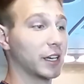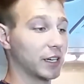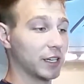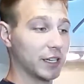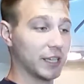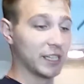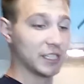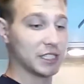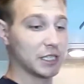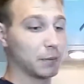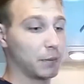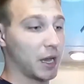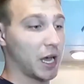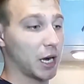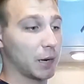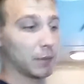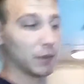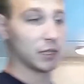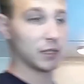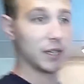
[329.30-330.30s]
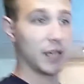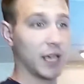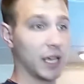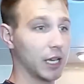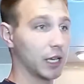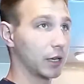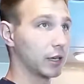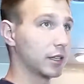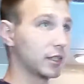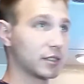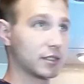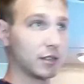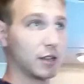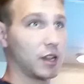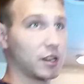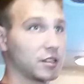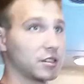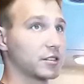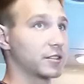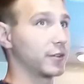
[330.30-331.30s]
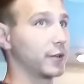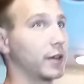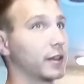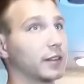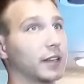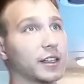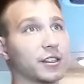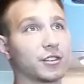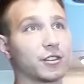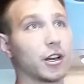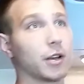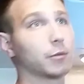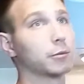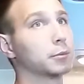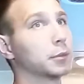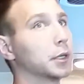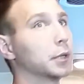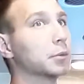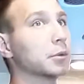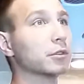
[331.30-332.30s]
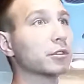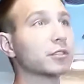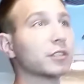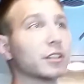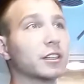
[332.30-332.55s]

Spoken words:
and it hits the bottom of the tank, and it sloshes around like scrubbing bubbles.